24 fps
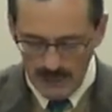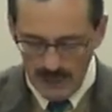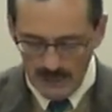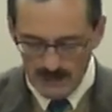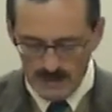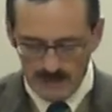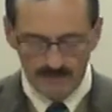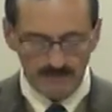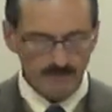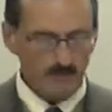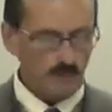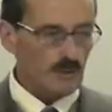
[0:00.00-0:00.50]

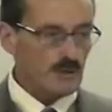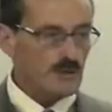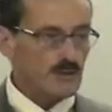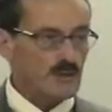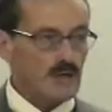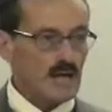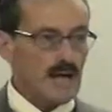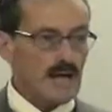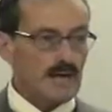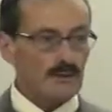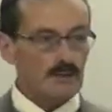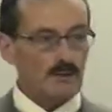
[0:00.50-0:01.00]
as a
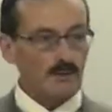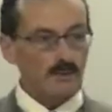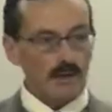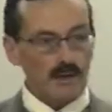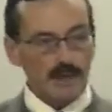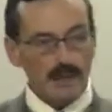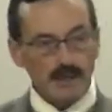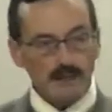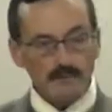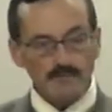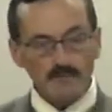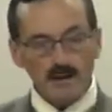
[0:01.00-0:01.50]

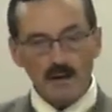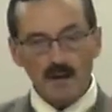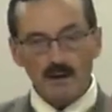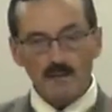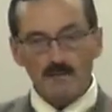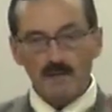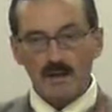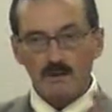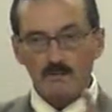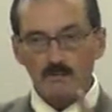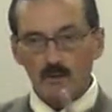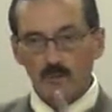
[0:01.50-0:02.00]
foreshadowing of
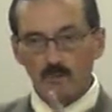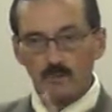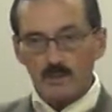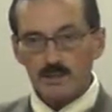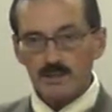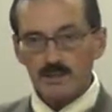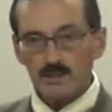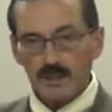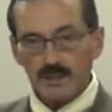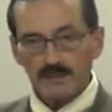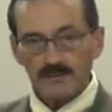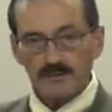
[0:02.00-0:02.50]
how they will
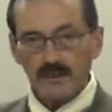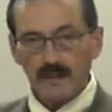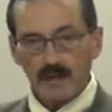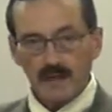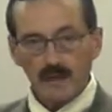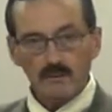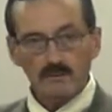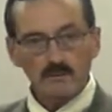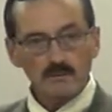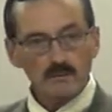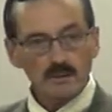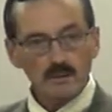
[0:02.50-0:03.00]
be shut
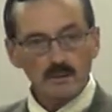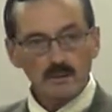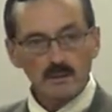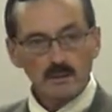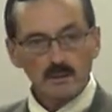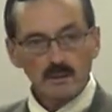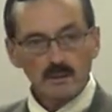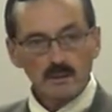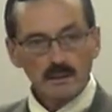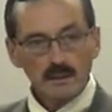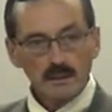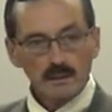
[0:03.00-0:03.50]
down
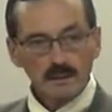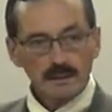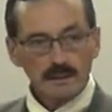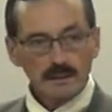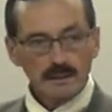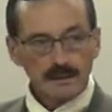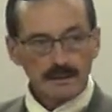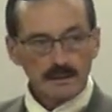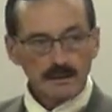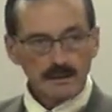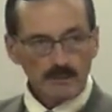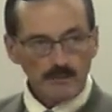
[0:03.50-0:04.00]

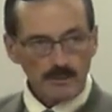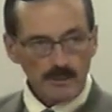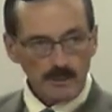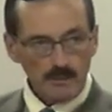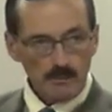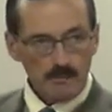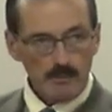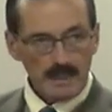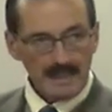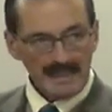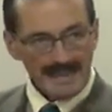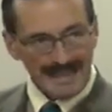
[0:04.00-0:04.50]
you know,
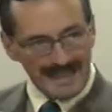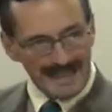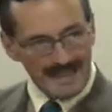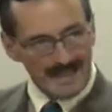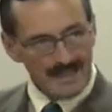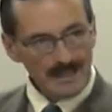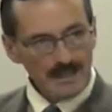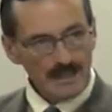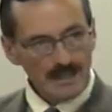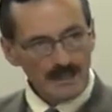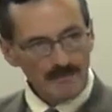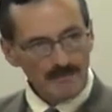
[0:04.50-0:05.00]
there will be an
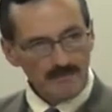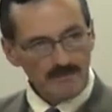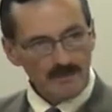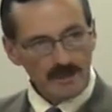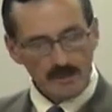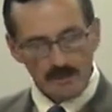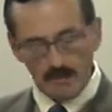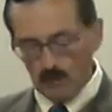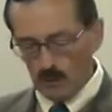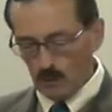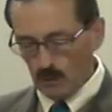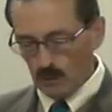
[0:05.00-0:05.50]
end of
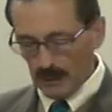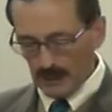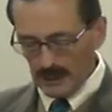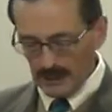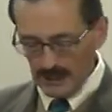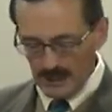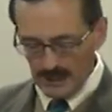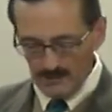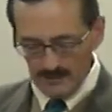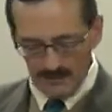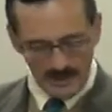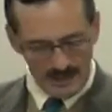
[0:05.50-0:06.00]
the
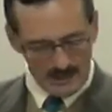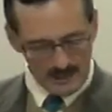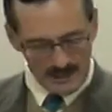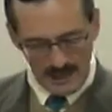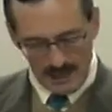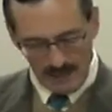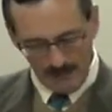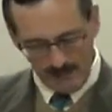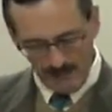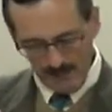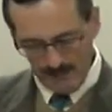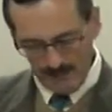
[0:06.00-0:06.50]
morning and evening
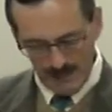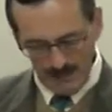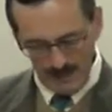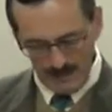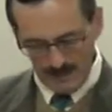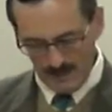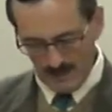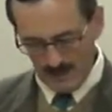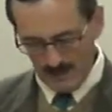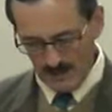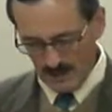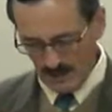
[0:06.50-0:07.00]

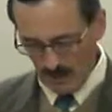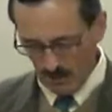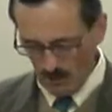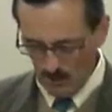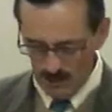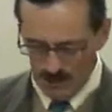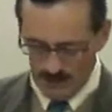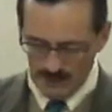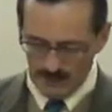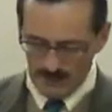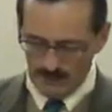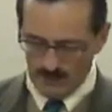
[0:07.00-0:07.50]
sacrifice in some
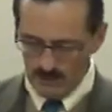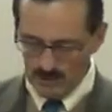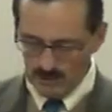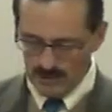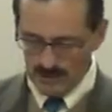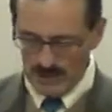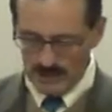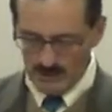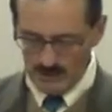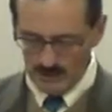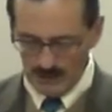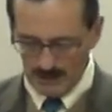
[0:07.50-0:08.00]
way,
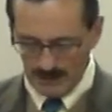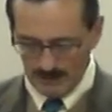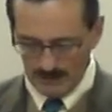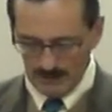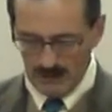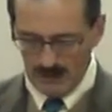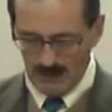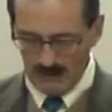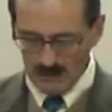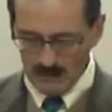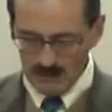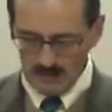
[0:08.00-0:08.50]
which sounds like
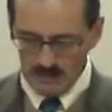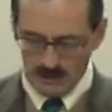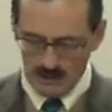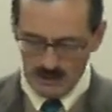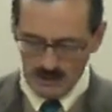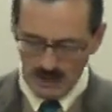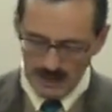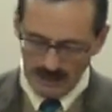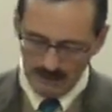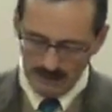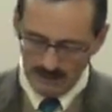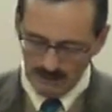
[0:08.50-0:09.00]
there has to be
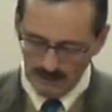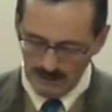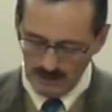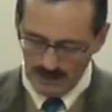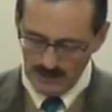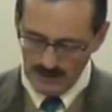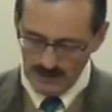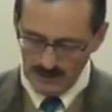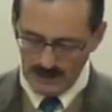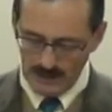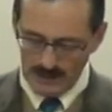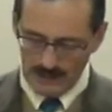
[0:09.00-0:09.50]

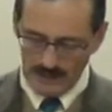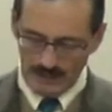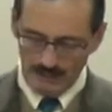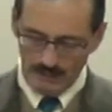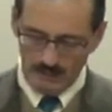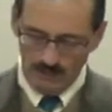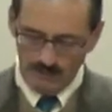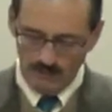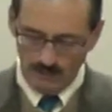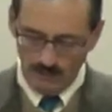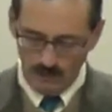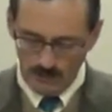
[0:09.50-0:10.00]
sacrifices
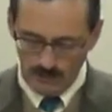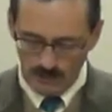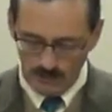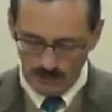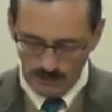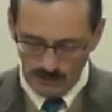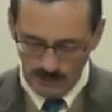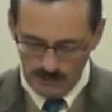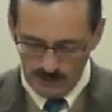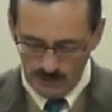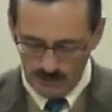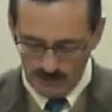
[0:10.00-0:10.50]
again before
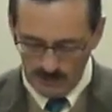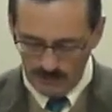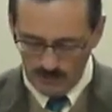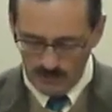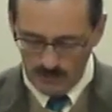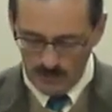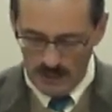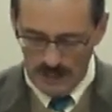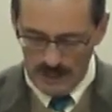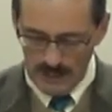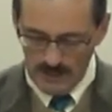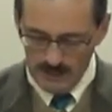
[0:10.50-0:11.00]
the return
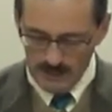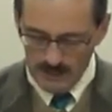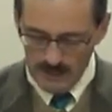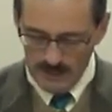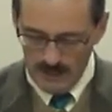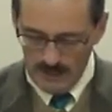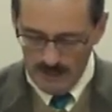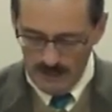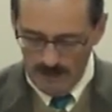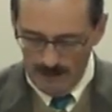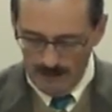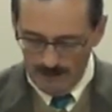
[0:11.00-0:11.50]
of Christ
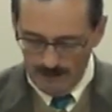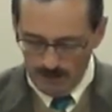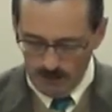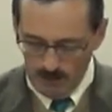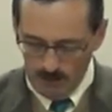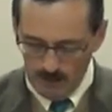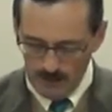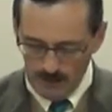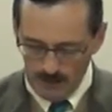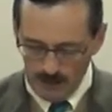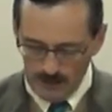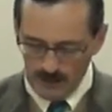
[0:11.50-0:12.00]

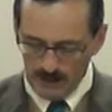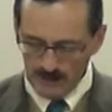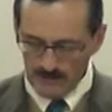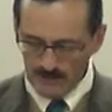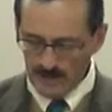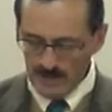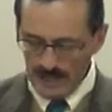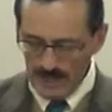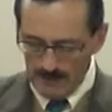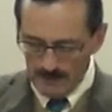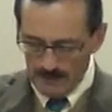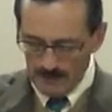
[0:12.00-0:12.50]
for a period
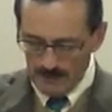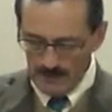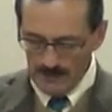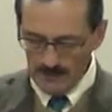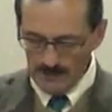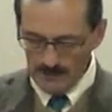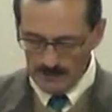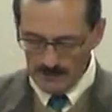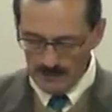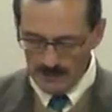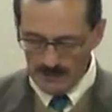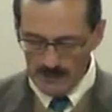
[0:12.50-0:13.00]
of time, and
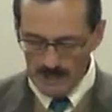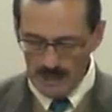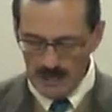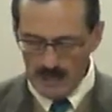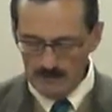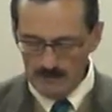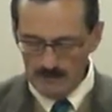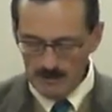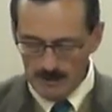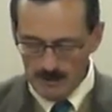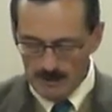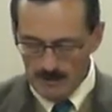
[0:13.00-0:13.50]
then they're
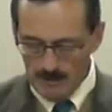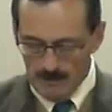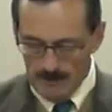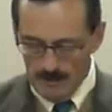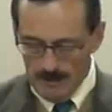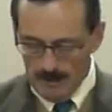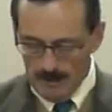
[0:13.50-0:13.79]
stopped.